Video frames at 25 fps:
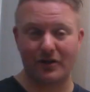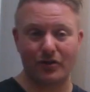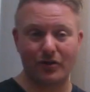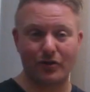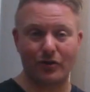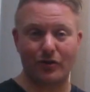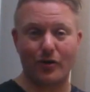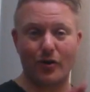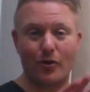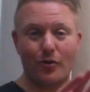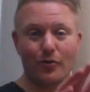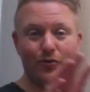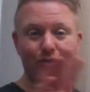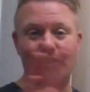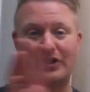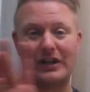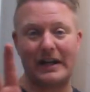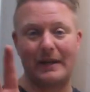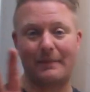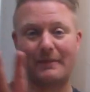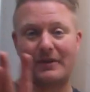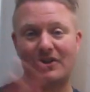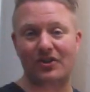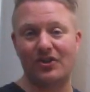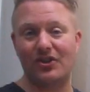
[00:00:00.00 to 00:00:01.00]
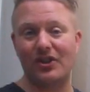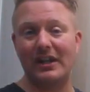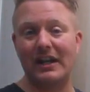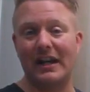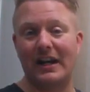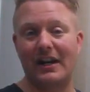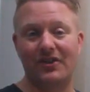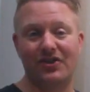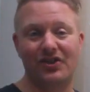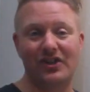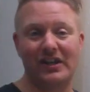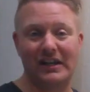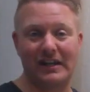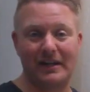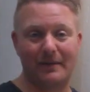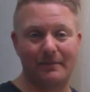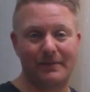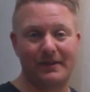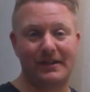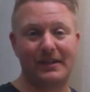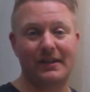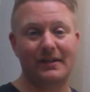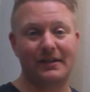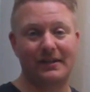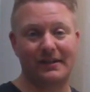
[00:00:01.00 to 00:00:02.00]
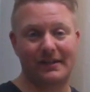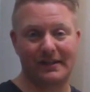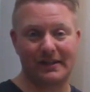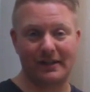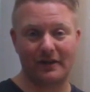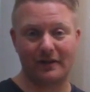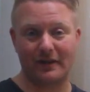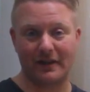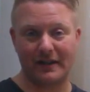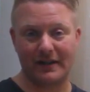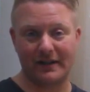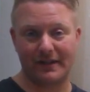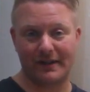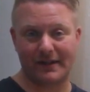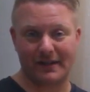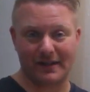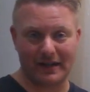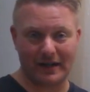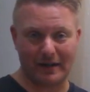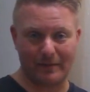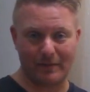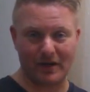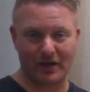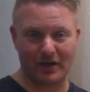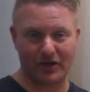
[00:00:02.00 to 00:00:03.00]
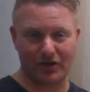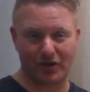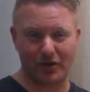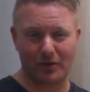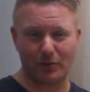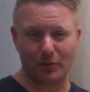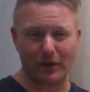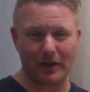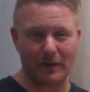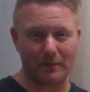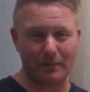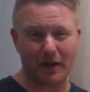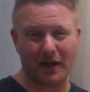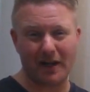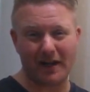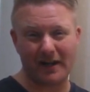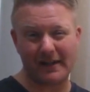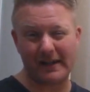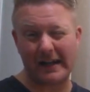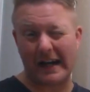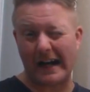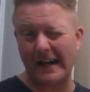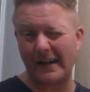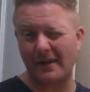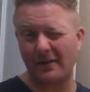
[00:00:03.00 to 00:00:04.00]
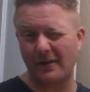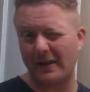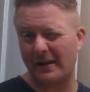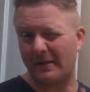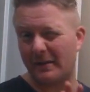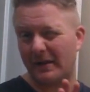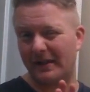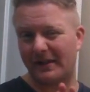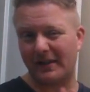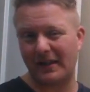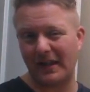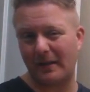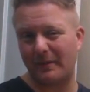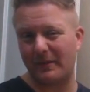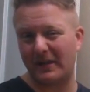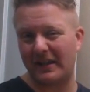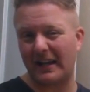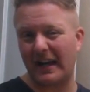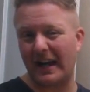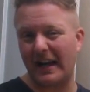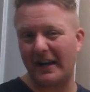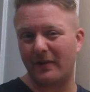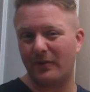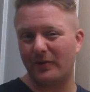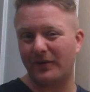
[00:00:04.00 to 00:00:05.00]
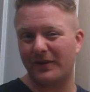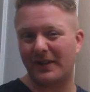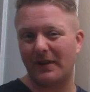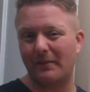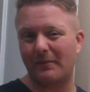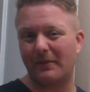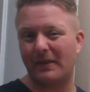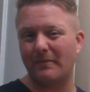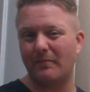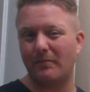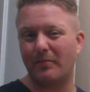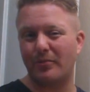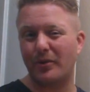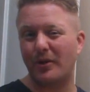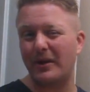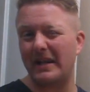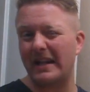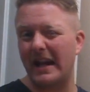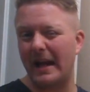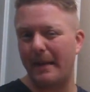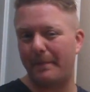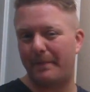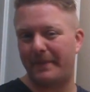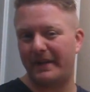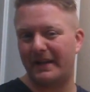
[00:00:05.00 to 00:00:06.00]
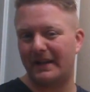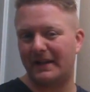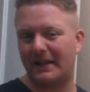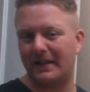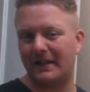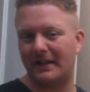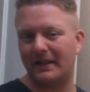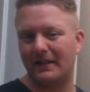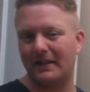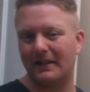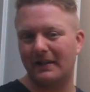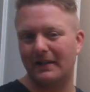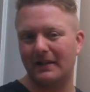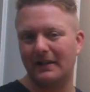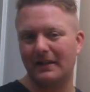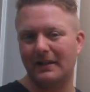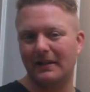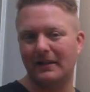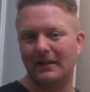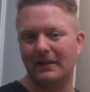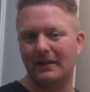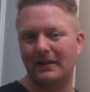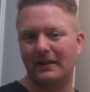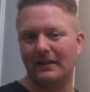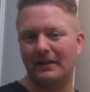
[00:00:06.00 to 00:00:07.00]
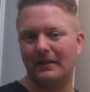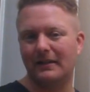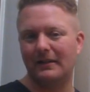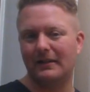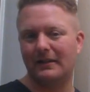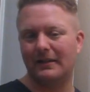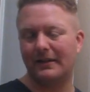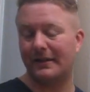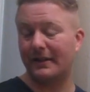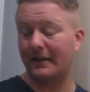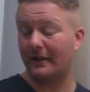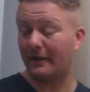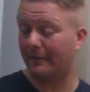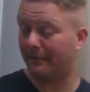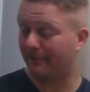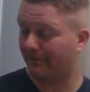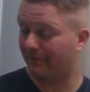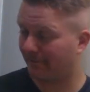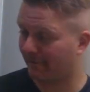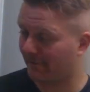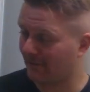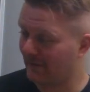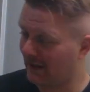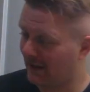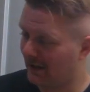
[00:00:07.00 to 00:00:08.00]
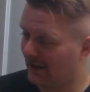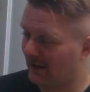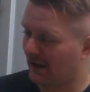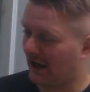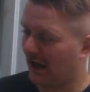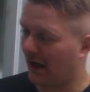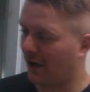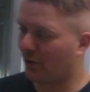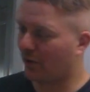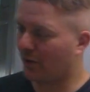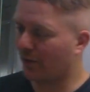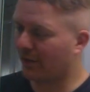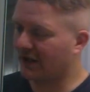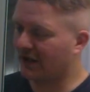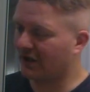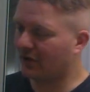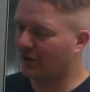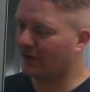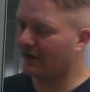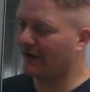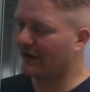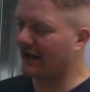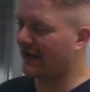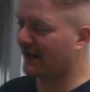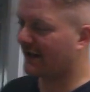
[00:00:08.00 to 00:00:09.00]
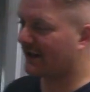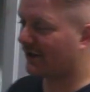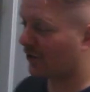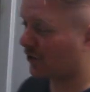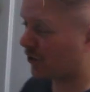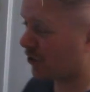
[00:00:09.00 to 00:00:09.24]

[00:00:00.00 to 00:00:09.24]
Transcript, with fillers: your own Jammin' G.I. James series. I'm not sure what I'm going to title it. It's got to be titled something pretty epic. So. I will be doing that